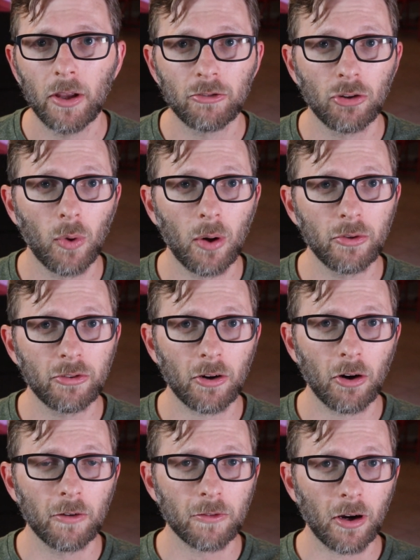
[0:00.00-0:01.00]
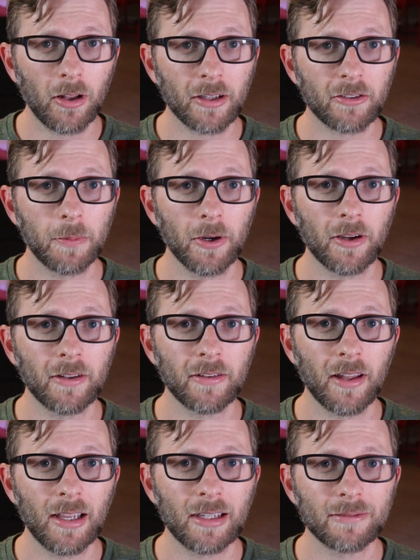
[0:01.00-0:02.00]
So what was our overall experience
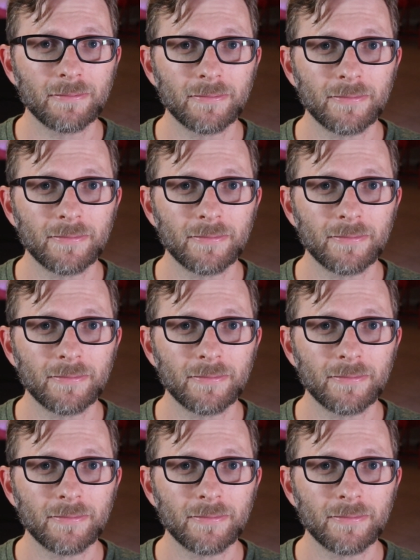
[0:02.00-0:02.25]
like?